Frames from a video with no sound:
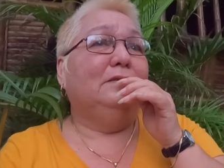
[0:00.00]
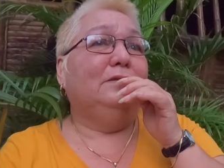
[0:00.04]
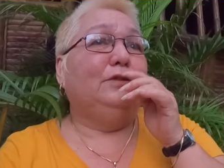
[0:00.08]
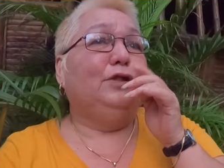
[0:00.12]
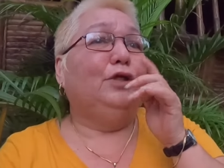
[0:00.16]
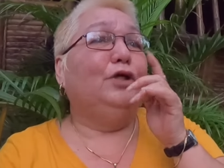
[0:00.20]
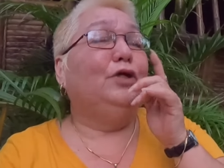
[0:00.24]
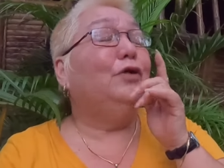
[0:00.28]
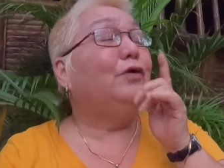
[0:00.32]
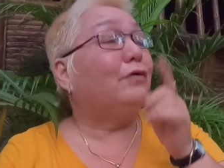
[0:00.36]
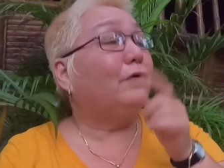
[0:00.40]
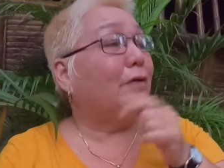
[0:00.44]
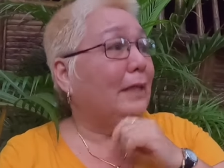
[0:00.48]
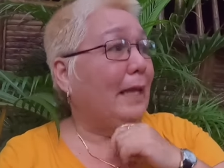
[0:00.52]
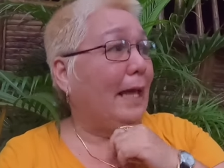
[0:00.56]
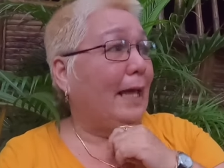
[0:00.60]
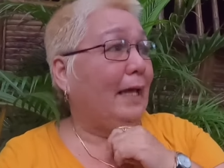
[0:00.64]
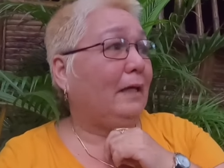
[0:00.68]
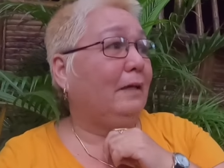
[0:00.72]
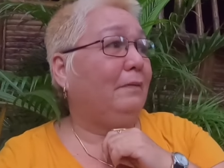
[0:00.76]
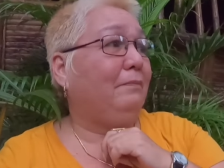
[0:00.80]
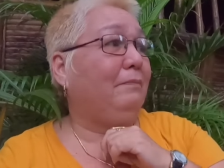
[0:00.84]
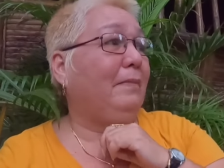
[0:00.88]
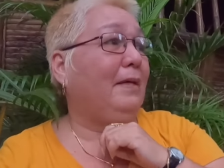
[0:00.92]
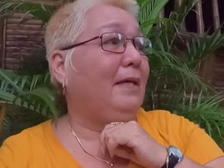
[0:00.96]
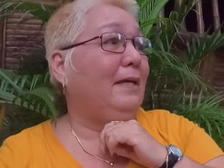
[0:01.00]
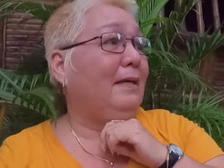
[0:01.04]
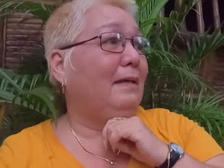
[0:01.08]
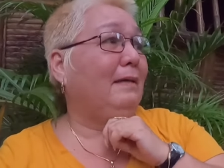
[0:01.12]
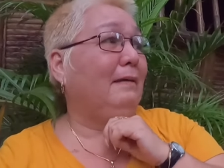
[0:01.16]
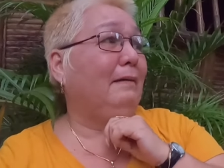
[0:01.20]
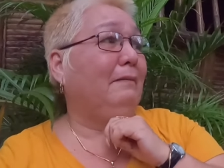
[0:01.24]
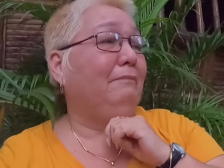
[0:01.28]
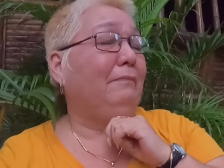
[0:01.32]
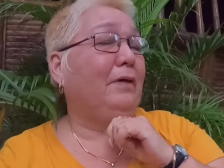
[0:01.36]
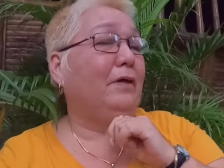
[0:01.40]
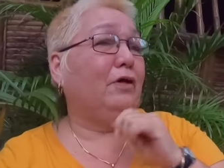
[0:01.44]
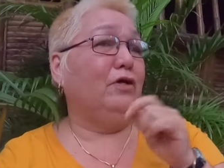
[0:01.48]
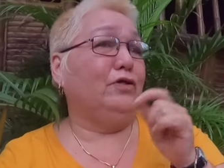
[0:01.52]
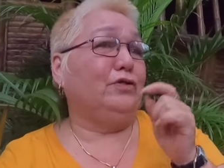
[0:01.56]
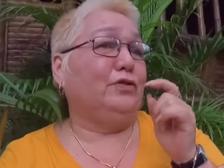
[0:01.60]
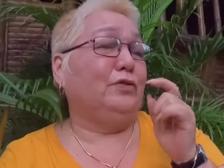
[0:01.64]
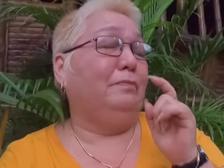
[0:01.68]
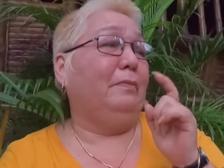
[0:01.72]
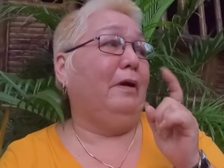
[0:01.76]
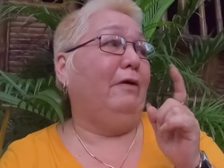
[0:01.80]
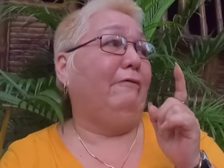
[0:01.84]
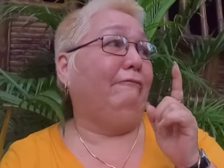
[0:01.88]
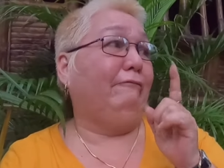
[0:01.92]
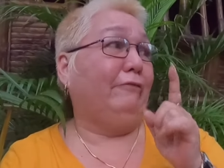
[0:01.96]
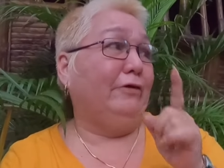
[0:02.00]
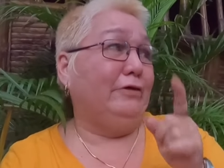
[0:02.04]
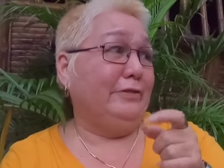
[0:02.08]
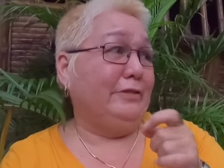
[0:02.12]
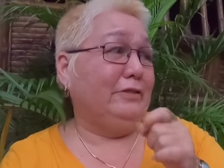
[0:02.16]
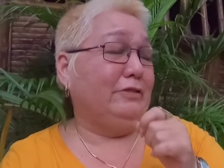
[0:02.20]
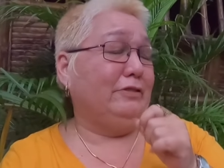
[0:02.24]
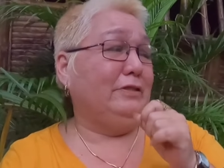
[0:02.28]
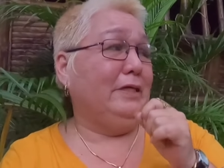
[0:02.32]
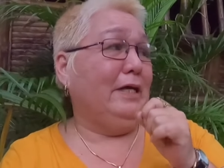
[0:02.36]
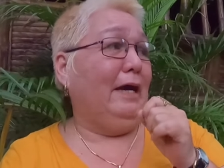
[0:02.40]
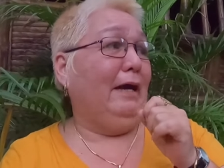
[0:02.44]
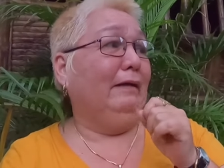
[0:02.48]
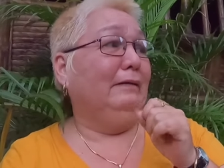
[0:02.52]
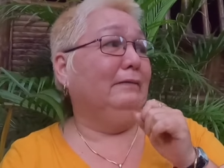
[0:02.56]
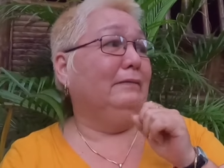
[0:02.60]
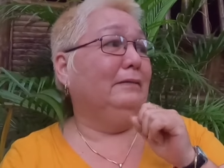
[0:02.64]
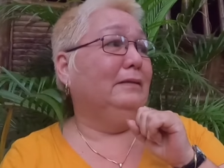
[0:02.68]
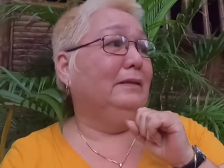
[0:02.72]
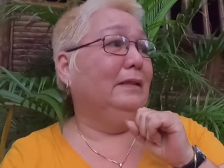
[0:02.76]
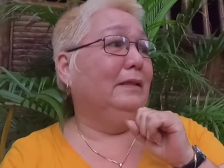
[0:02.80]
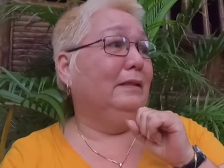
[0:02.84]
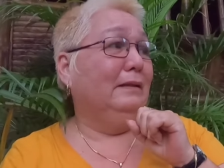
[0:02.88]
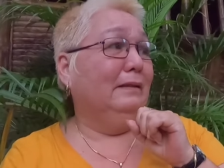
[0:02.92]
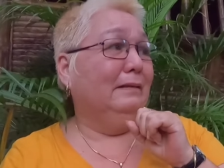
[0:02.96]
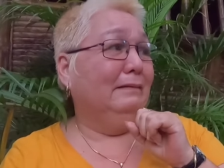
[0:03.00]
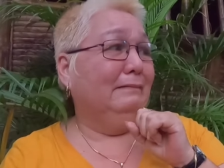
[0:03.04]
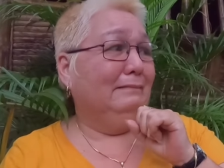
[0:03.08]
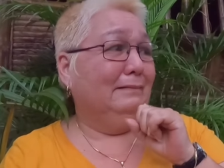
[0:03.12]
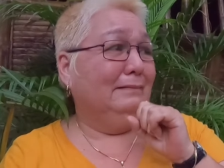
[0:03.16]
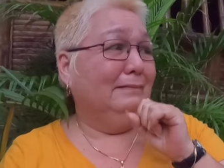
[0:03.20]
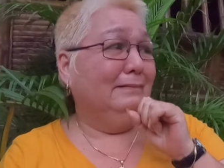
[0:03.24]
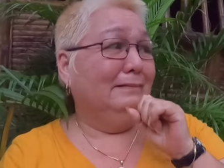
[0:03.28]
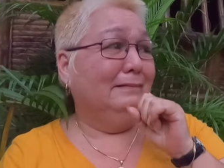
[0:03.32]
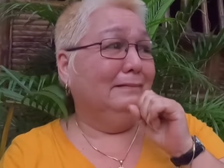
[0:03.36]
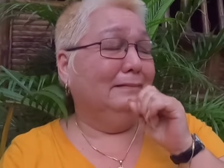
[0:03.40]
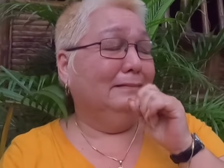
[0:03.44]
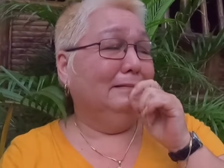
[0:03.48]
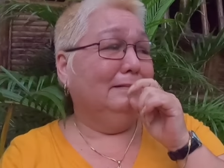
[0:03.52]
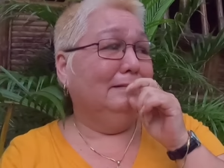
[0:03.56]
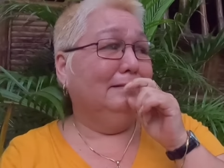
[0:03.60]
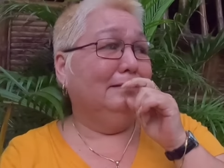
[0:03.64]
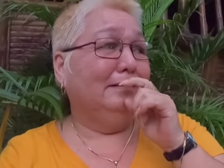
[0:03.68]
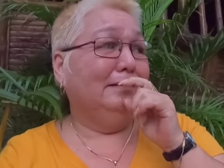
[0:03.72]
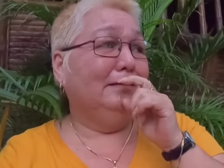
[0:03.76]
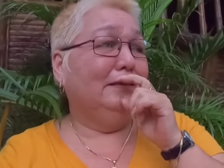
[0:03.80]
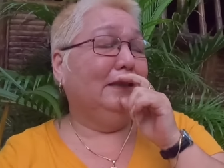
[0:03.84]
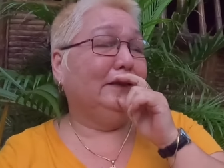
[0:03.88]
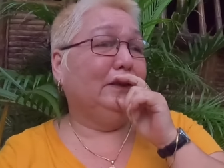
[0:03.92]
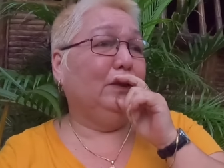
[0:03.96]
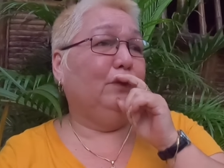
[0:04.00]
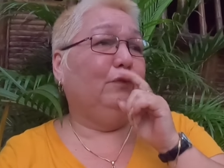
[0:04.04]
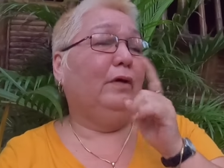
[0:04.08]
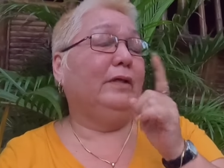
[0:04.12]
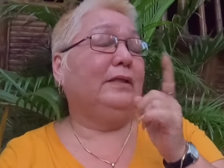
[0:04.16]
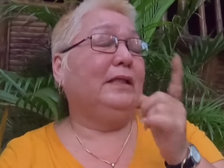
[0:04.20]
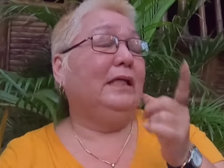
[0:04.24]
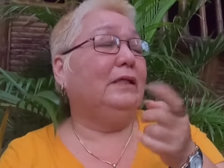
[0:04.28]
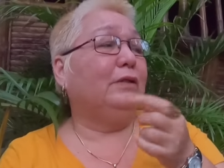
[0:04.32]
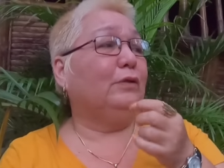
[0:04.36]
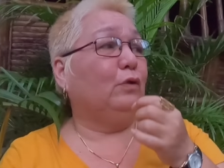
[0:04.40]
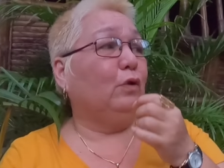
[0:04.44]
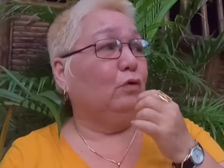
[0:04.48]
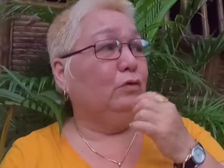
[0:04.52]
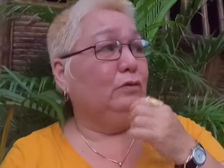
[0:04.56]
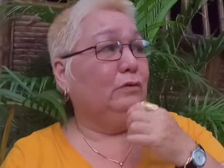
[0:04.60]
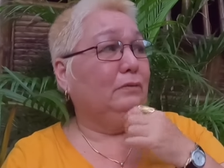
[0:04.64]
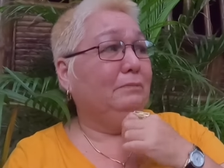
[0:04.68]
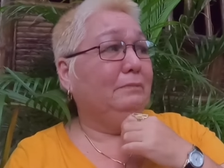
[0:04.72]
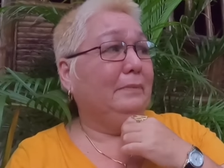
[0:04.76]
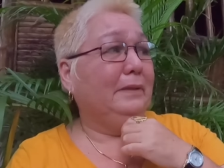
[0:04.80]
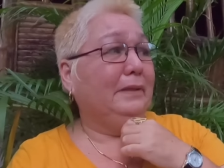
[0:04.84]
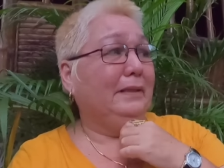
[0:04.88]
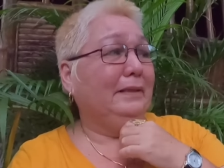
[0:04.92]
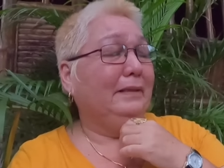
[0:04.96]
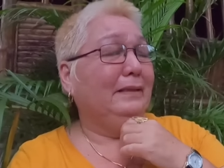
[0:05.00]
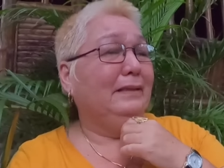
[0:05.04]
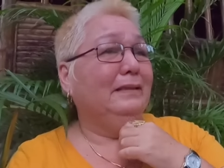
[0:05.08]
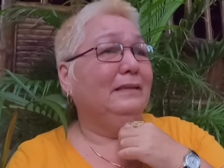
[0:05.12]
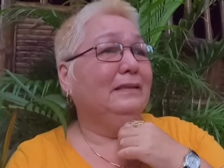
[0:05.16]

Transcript: You look like me because you're my first child. That's what he told me.